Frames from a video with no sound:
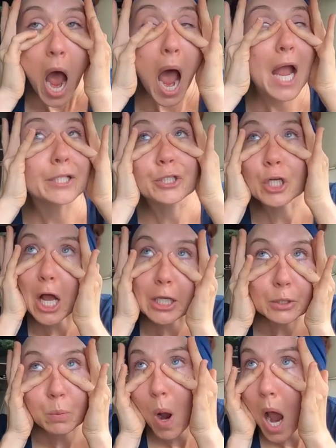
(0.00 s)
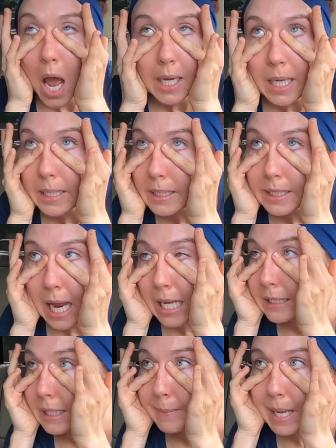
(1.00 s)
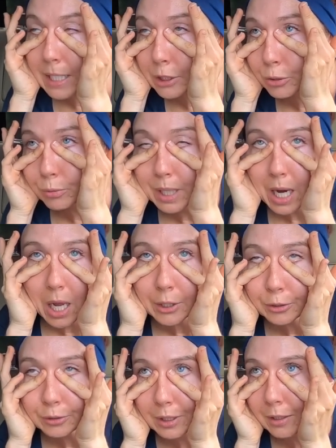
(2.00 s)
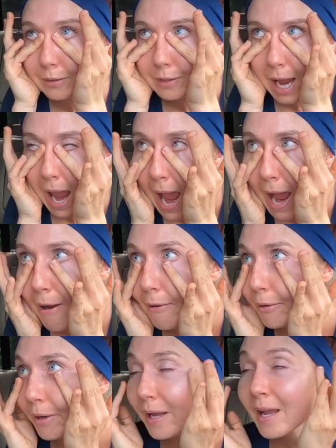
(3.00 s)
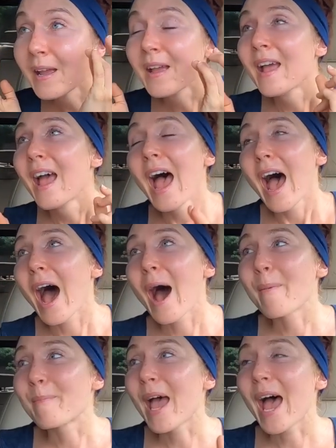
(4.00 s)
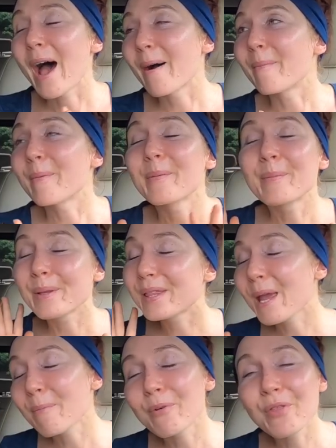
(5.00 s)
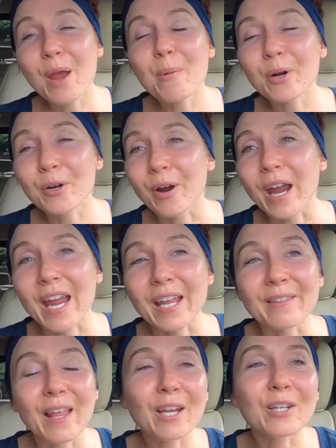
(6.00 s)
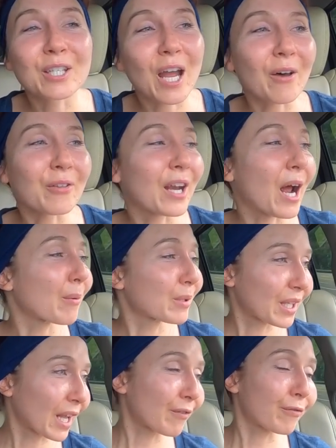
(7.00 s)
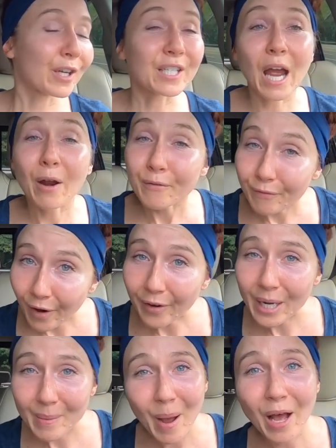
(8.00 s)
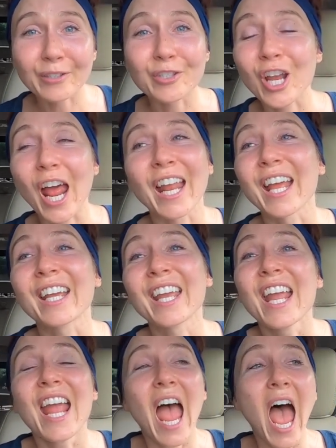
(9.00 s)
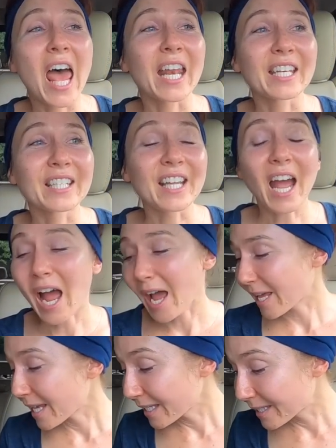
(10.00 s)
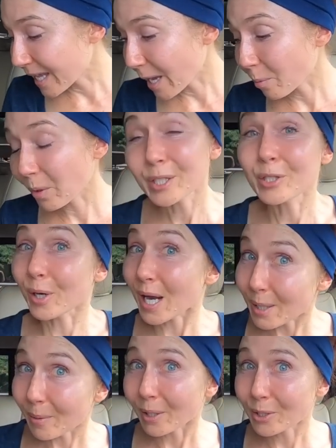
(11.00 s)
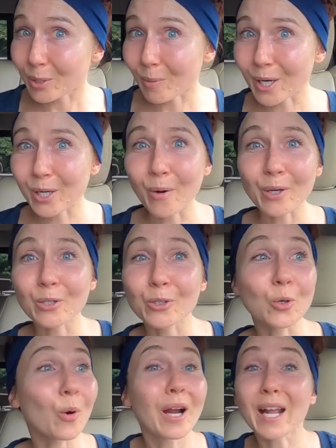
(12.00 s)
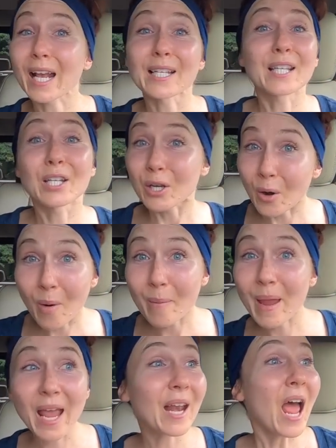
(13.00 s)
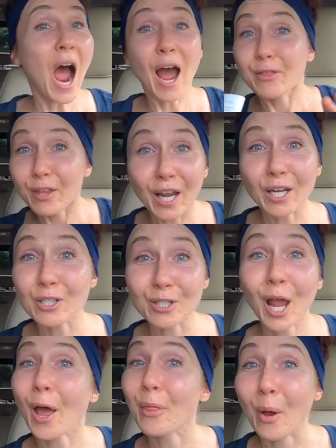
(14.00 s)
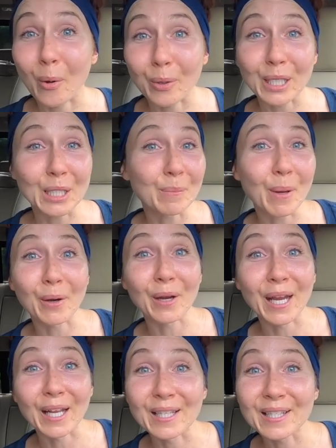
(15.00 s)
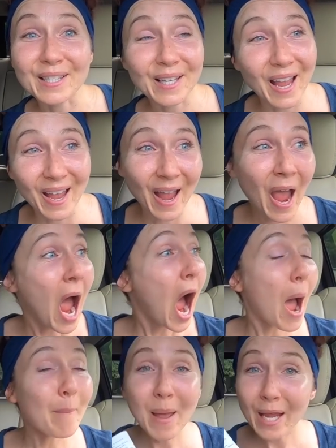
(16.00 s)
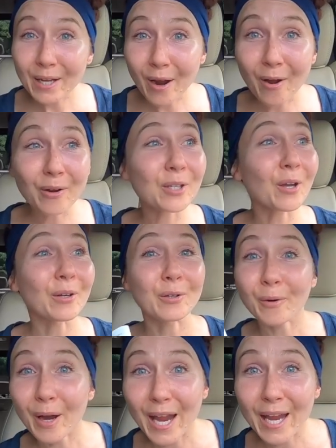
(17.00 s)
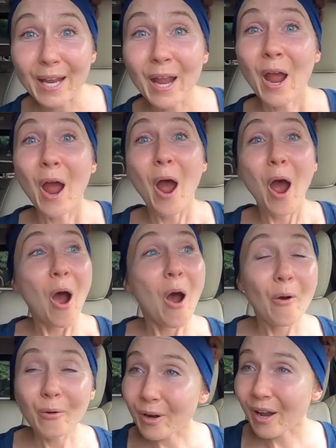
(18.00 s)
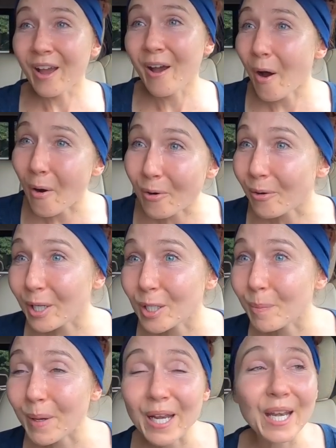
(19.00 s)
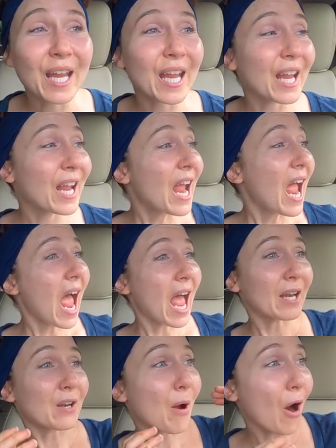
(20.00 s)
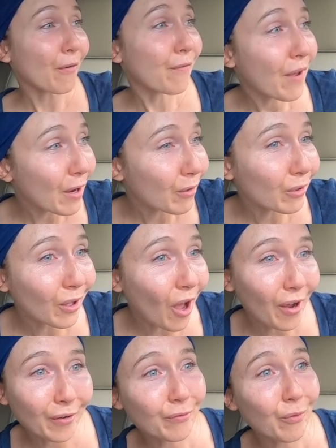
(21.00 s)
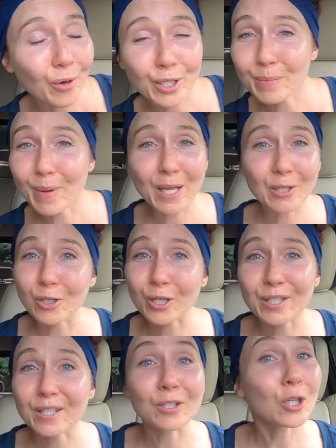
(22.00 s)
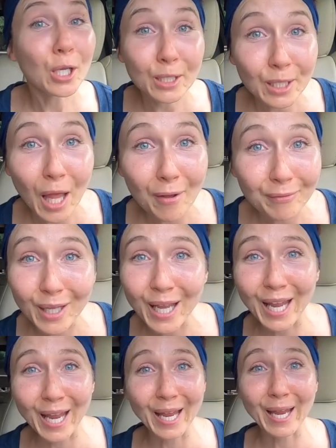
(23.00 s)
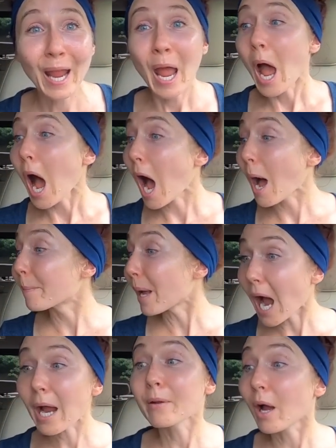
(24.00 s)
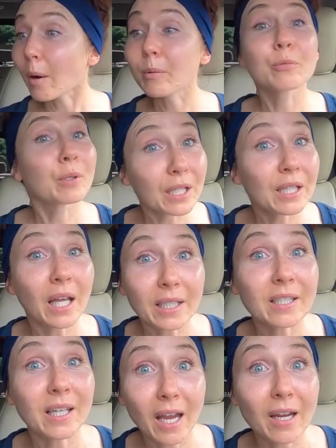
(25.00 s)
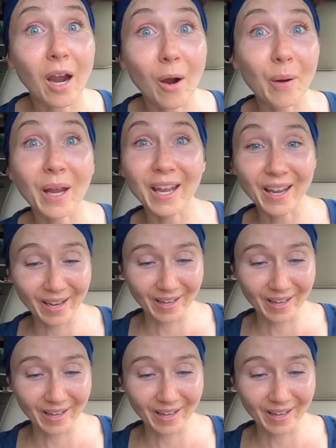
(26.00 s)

I just wanted to get some history on your little town. They were great. They could tell that I was, like, freaked out and very apologetic. And he said, well, is there anywhere else you want to go on your tour? And I said, you know what, man? I think I just got the whole experience. I met y'all. Y'all are great. Oak Ridge PD and our federal law enforcement, just lovely. But I would really like to get going.